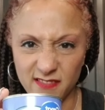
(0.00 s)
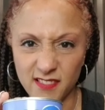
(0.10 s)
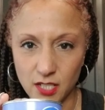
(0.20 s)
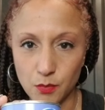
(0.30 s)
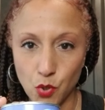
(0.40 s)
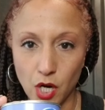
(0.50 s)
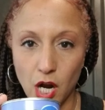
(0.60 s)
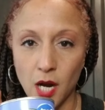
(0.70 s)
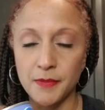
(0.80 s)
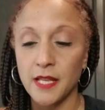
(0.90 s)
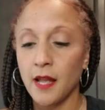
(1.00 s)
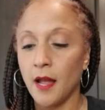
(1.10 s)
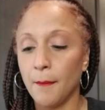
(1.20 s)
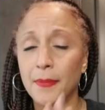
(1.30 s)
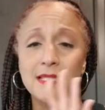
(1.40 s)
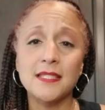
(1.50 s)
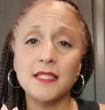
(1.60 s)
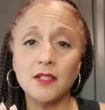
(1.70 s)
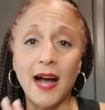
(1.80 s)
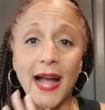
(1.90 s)
There's more carbs, but
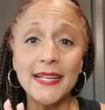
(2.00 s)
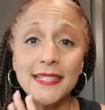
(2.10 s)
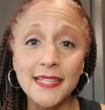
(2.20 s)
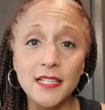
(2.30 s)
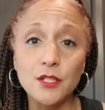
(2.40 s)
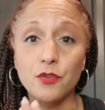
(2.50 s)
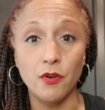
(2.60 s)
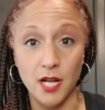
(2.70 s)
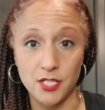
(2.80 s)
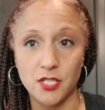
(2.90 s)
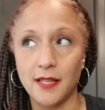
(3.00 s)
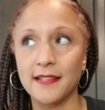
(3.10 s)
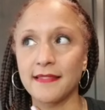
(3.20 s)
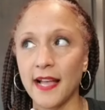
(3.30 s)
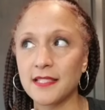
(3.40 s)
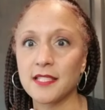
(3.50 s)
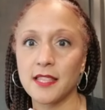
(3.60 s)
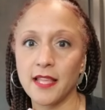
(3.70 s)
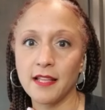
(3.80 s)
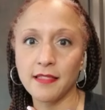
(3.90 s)
still I need crunch. Like that's the
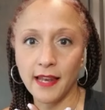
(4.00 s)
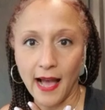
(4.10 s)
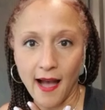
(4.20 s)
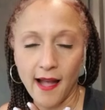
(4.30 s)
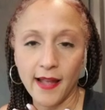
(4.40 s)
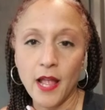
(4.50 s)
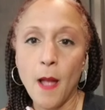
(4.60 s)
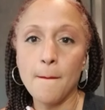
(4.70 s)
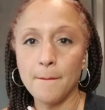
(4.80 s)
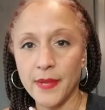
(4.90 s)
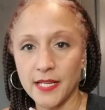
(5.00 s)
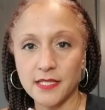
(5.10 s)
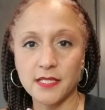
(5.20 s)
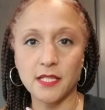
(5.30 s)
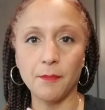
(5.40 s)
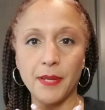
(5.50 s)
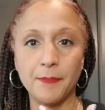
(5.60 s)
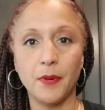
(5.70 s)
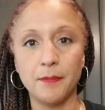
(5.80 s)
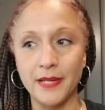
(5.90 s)
thing that I miss. Some
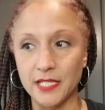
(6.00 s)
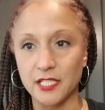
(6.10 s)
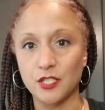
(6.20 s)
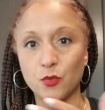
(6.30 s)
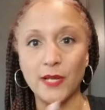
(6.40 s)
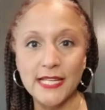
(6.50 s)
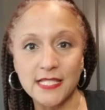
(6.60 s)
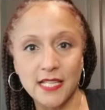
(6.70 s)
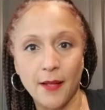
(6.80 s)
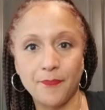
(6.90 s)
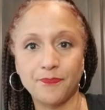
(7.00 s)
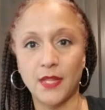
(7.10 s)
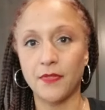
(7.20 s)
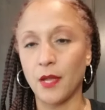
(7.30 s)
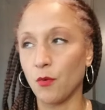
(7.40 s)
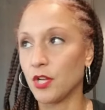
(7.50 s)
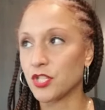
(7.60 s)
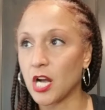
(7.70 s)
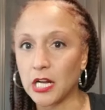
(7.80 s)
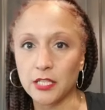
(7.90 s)
people miss sweets. They want
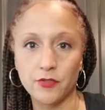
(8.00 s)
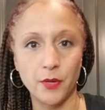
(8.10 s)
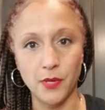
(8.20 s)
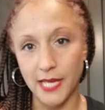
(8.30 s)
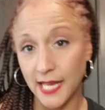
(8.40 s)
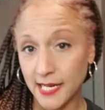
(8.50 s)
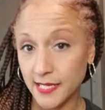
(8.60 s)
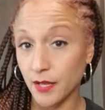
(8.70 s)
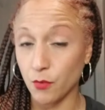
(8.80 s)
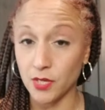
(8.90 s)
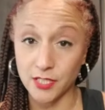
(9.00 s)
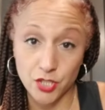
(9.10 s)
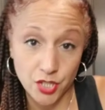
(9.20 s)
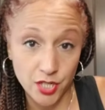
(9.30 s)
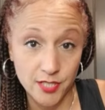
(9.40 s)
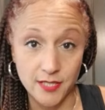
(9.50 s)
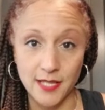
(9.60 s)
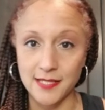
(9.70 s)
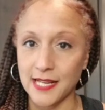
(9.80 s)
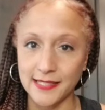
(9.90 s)
chocolate, or they want candy, they want desserts,
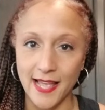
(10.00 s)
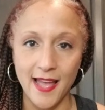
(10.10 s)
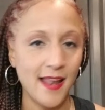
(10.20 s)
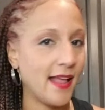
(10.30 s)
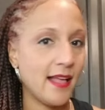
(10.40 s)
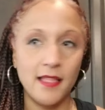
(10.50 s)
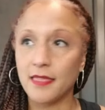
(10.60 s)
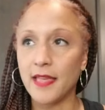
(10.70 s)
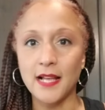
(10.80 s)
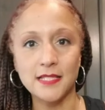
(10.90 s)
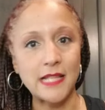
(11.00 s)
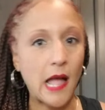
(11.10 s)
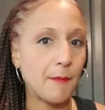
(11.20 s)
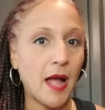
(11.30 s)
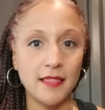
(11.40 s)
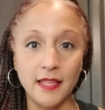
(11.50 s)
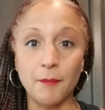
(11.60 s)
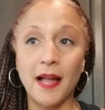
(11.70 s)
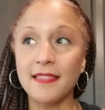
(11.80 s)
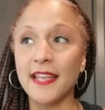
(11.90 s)
things like that. That's not my thing.
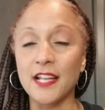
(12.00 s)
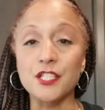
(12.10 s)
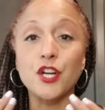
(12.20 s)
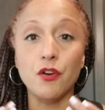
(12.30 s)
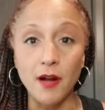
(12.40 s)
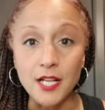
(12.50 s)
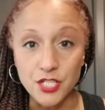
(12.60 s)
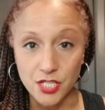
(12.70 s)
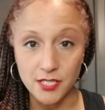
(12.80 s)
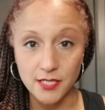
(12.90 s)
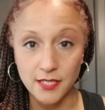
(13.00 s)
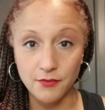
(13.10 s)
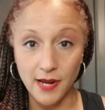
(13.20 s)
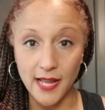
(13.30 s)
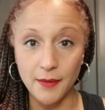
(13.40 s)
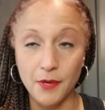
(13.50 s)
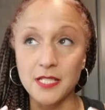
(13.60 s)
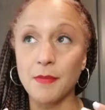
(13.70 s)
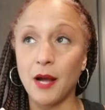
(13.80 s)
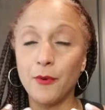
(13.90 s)
My thing is crunch, right? Because
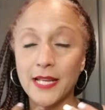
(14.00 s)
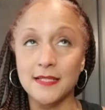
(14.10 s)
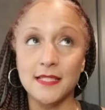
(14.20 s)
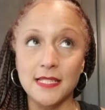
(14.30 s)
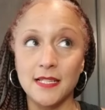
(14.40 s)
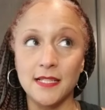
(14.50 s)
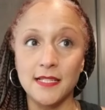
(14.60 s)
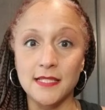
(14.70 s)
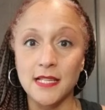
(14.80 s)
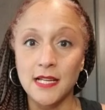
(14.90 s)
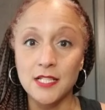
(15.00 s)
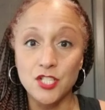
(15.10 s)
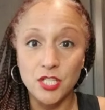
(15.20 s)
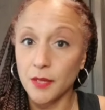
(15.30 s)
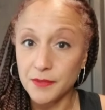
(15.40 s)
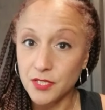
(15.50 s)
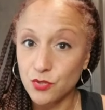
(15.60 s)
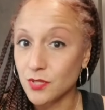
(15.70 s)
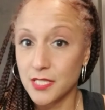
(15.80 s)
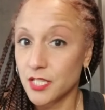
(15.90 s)
my weakness is chips,
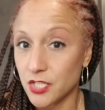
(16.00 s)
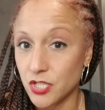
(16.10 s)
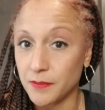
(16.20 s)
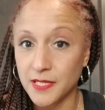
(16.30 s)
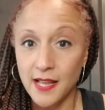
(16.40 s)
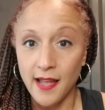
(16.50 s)
tortilla chips.